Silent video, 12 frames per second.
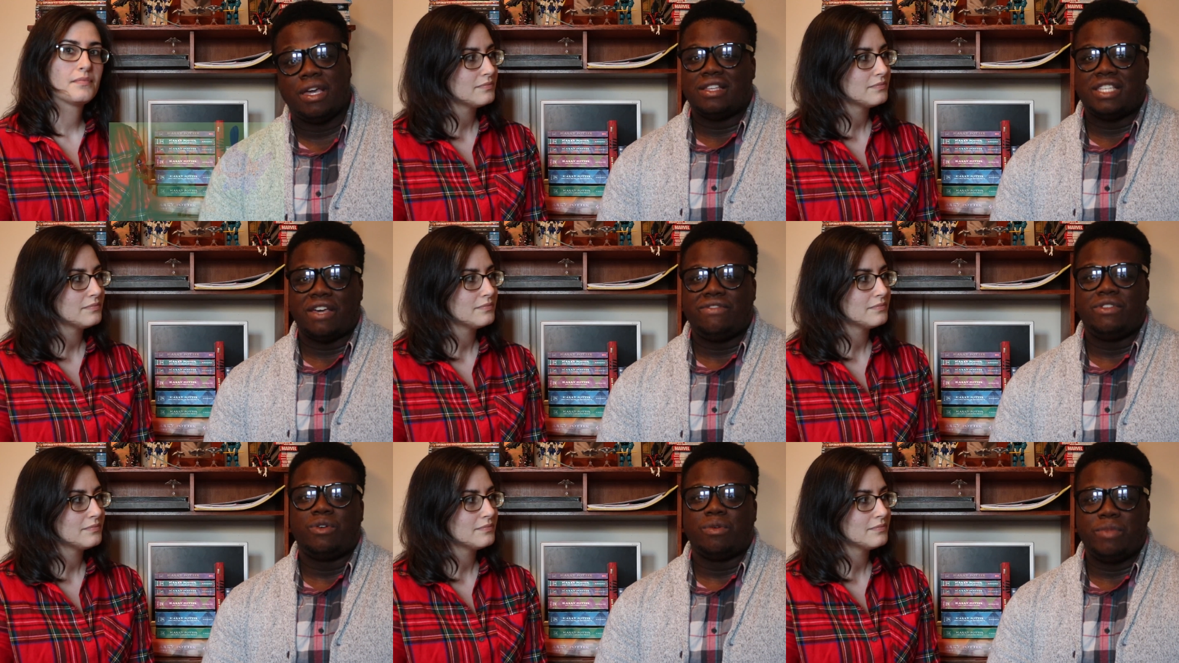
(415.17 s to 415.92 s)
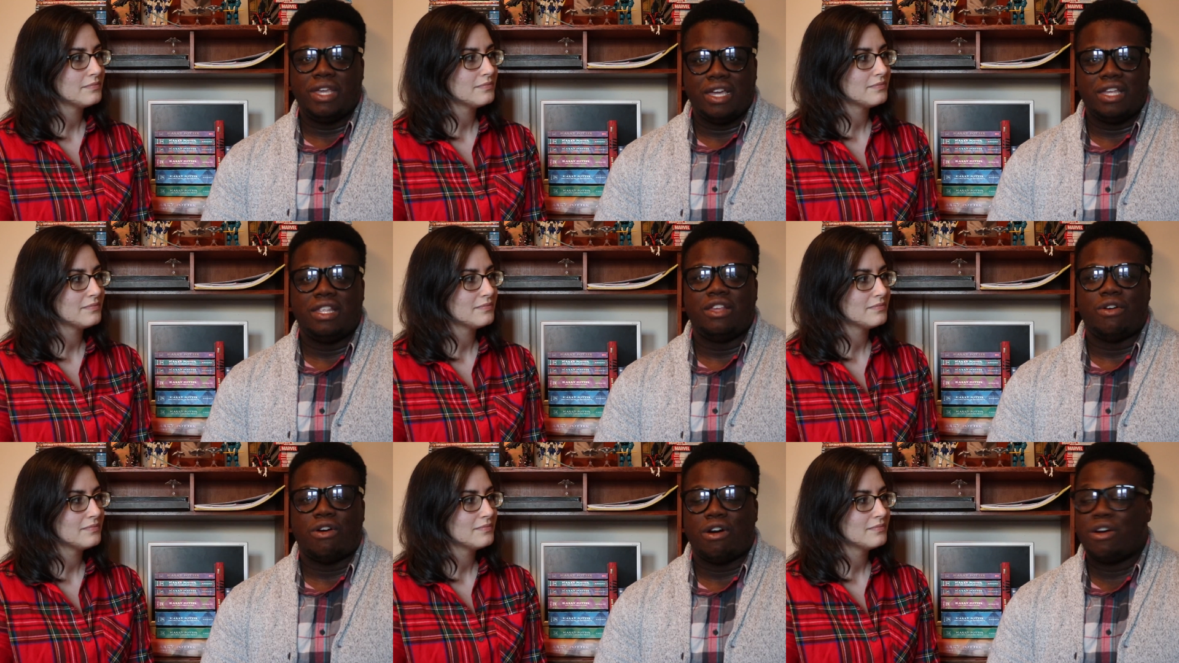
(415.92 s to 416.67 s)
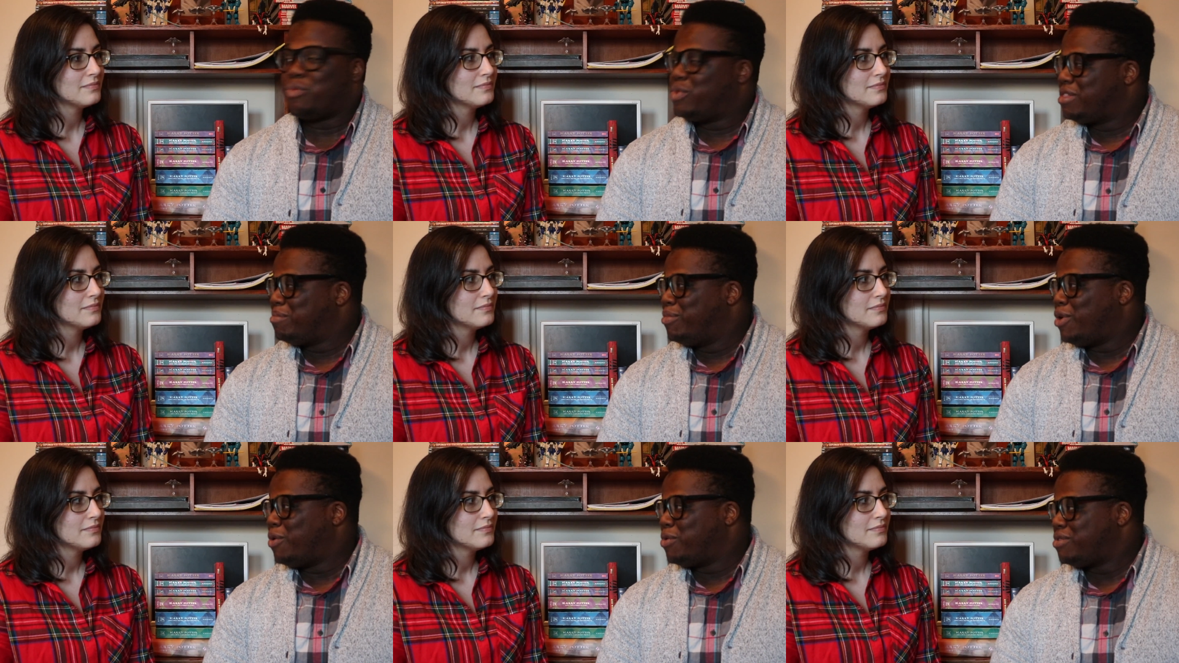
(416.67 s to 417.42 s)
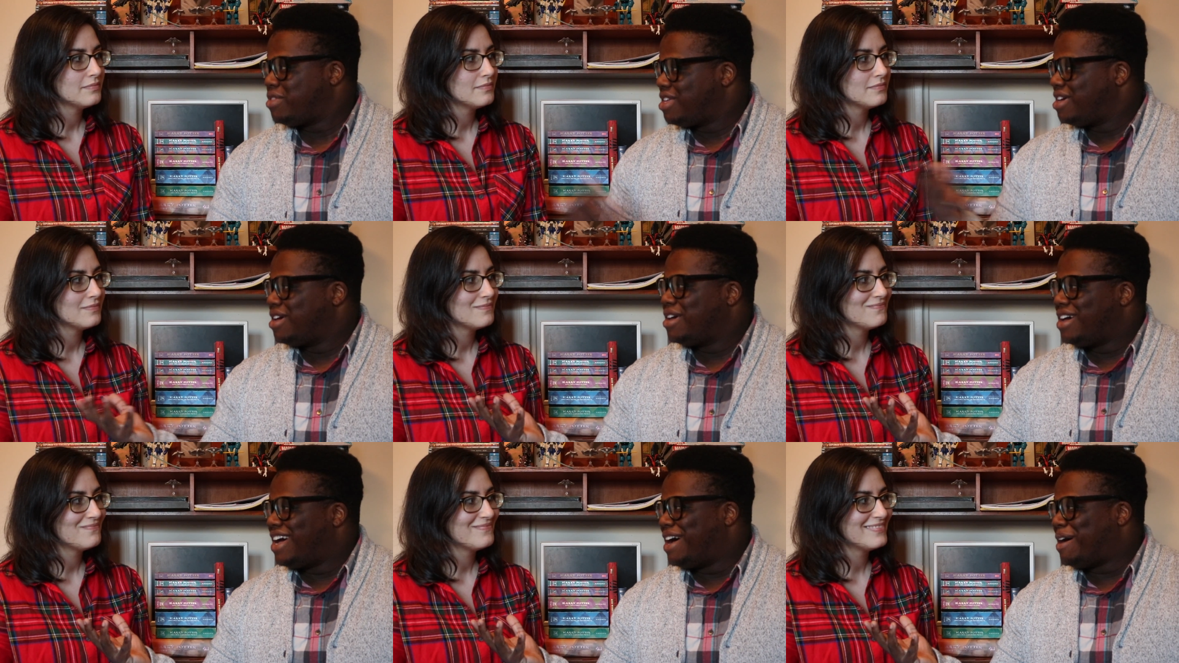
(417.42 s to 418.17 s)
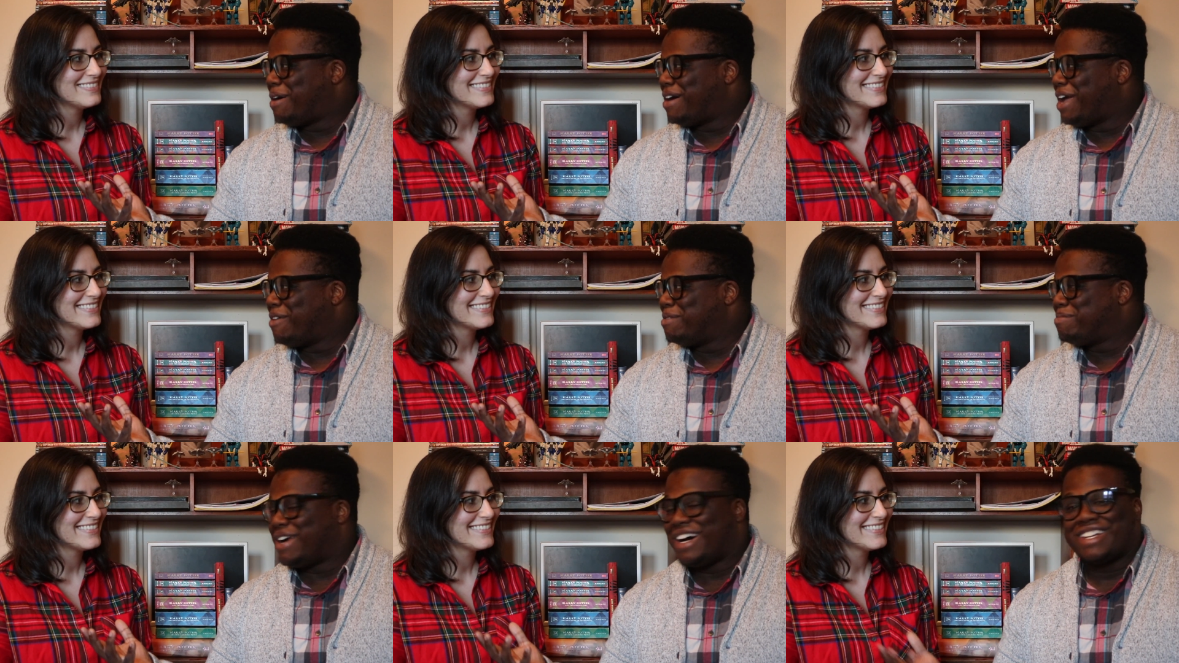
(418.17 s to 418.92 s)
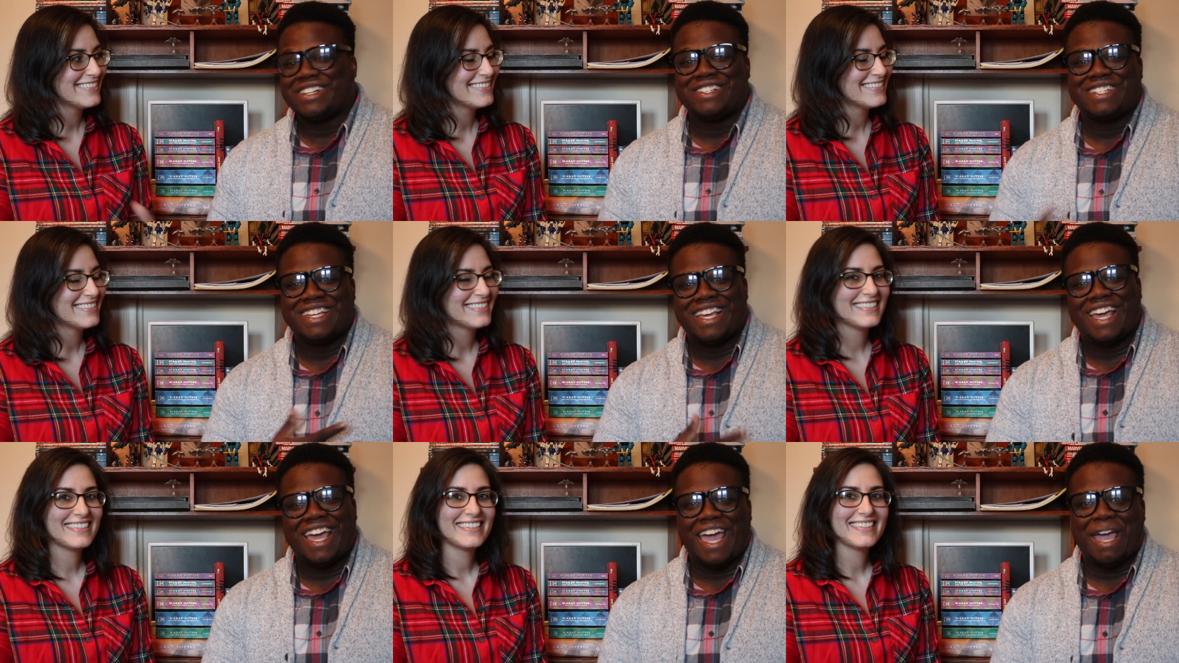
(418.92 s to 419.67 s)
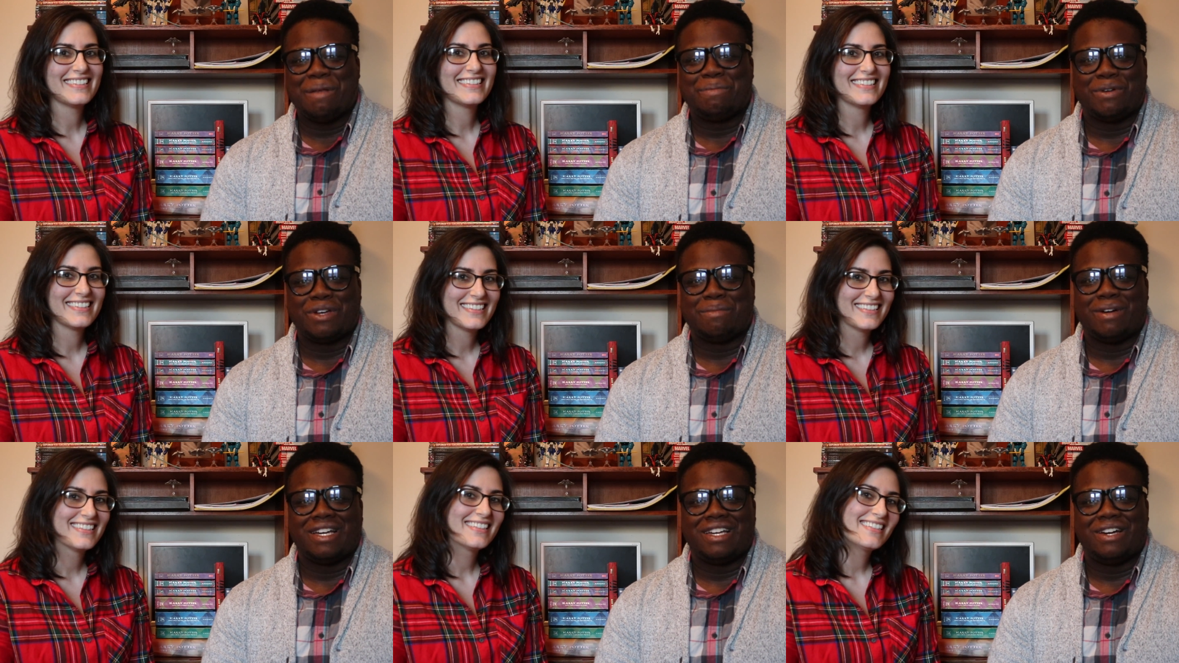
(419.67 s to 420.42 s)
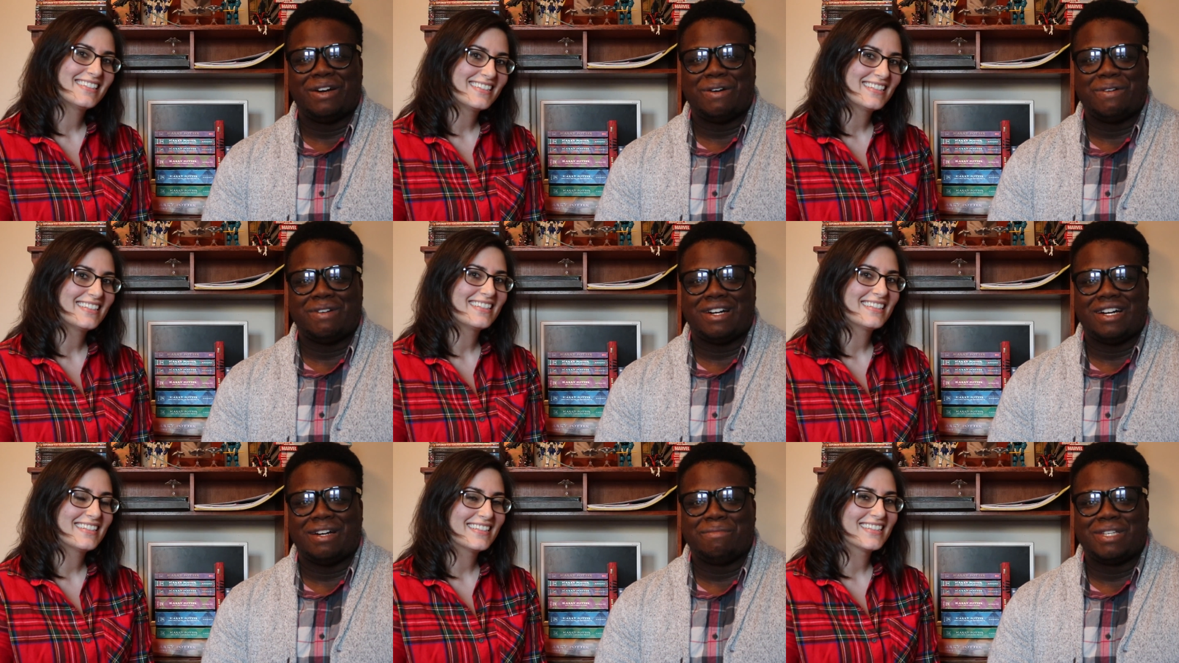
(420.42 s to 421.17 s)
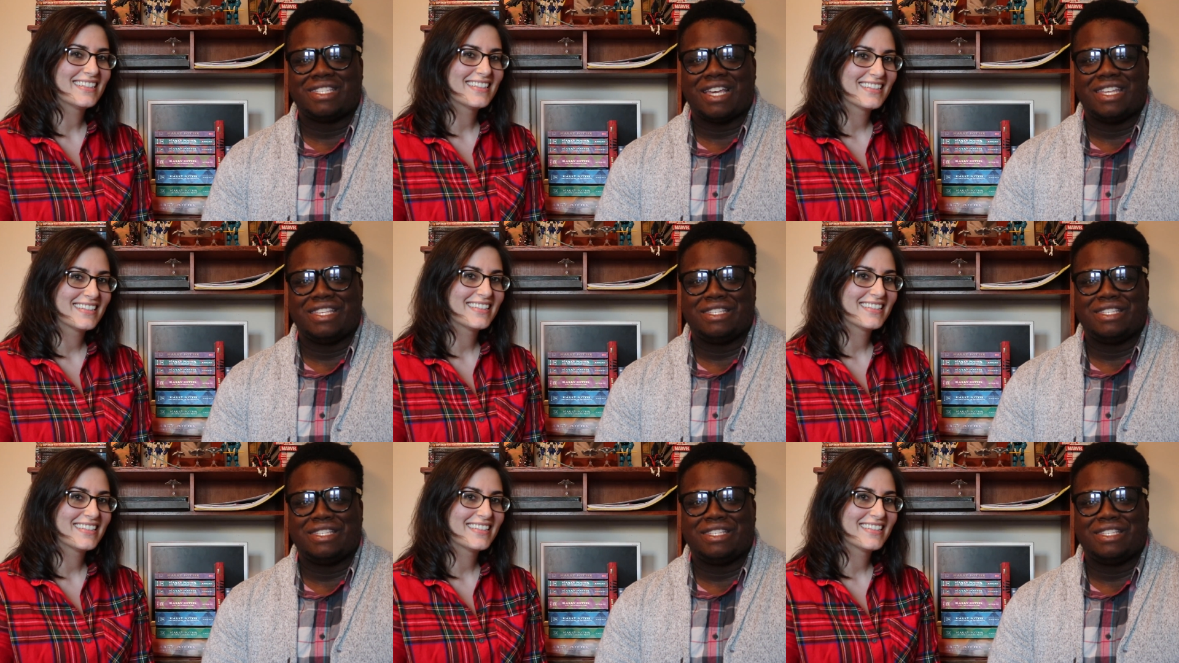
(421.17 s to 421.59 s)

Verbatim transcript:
Speaker 1: Definitely going to be hitting it hard with both uh, Harry Potter and Pokemon Go. I'm excited to